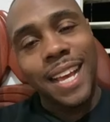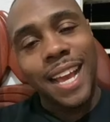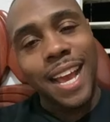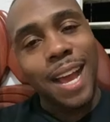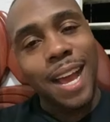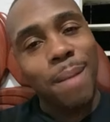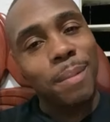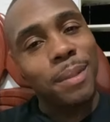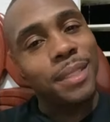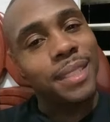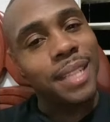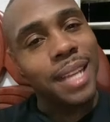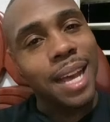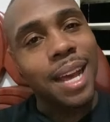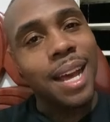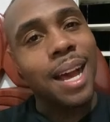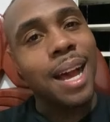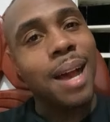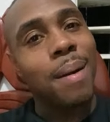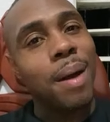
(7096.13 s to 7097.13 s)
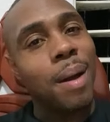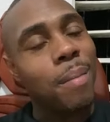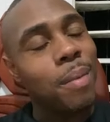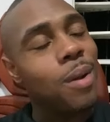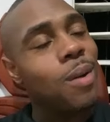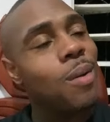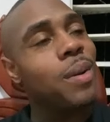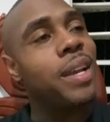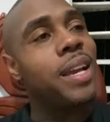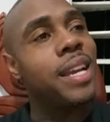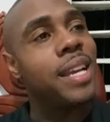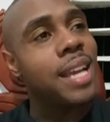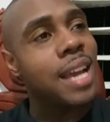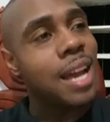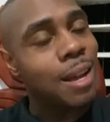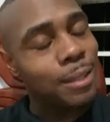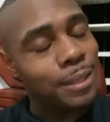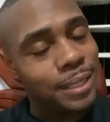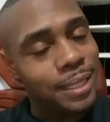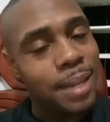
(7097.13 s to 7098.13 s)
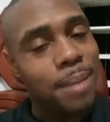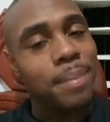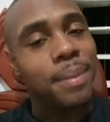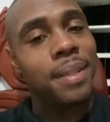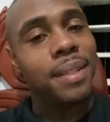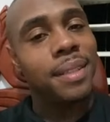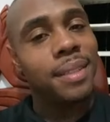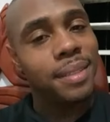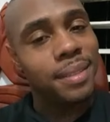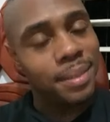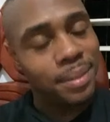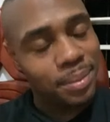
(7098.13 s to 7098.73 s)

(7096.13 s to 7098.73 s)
I'm a, I'm gonna give y'all something.